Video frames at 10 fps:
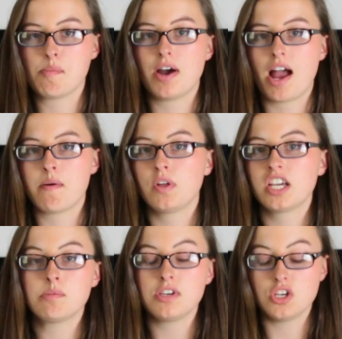but I'm only
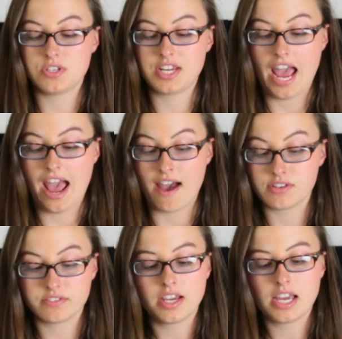going to be using half
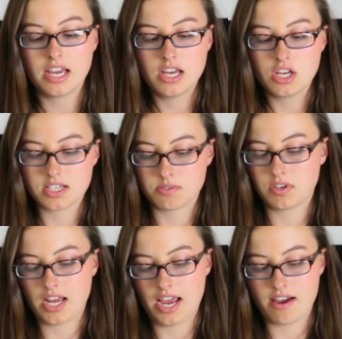of it because I'm
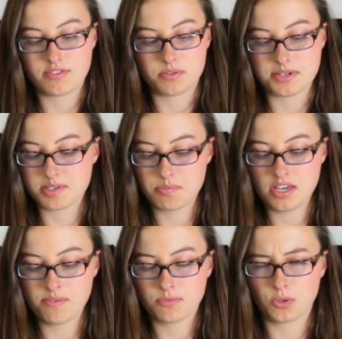going to have the recipe,